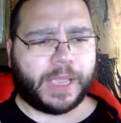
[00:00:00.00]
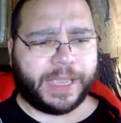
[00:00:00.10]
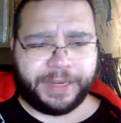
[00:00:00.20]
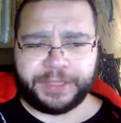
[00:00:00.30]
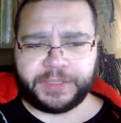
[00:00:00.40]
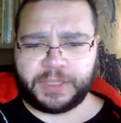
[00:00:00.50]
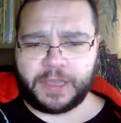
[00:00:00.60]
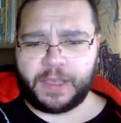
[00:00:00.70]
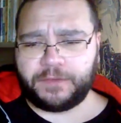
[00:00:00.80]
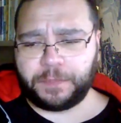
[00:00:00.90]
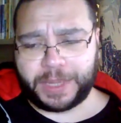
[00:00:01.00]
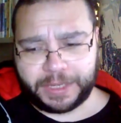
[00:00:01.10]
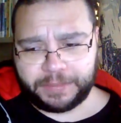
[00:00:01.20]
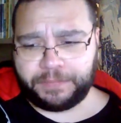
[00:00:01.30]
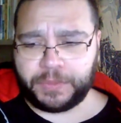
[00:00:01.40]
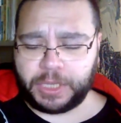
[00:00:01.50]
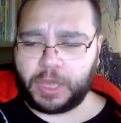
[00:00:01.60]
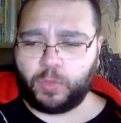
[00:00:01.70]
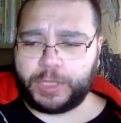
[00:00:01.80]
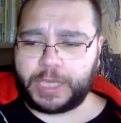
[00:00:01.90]
It is tough, but you
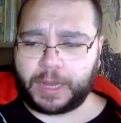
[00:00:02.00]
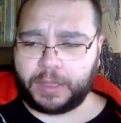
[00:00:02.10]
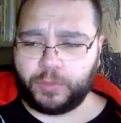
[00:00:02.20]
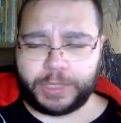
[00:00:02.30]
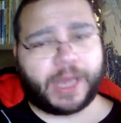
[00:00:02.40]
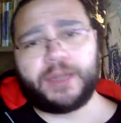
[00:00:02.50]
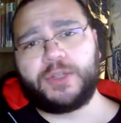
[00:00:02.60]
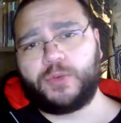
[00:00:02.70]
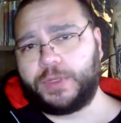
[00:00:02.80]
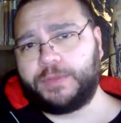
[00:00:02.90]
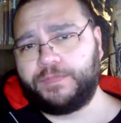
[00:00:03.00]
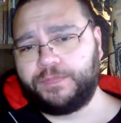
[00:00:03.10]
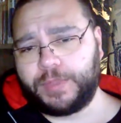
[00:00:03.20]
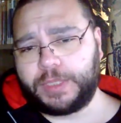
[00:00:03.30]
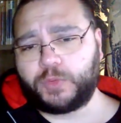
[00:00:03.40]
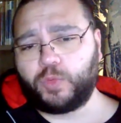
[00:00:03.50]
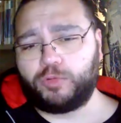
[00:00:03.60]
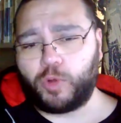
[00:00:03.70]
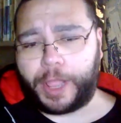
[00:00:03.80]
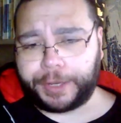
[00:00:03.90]
know, we gotta do it. Because we're
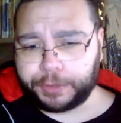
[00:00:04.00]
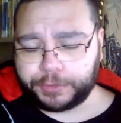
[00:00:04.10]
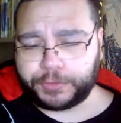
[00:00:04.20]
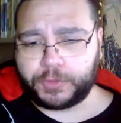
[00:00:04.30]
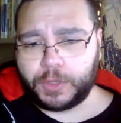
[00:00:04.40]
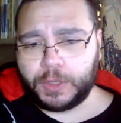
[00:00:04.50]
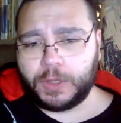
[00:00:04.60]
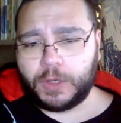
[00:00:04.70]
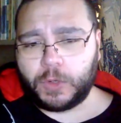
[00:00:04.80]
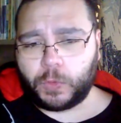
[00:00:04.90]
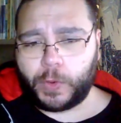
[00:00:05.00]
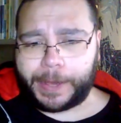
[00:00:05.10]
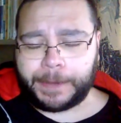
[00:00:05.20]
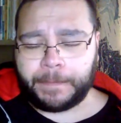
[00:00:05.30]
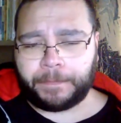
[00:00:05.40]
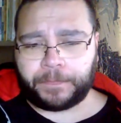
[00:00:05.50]
writers, right?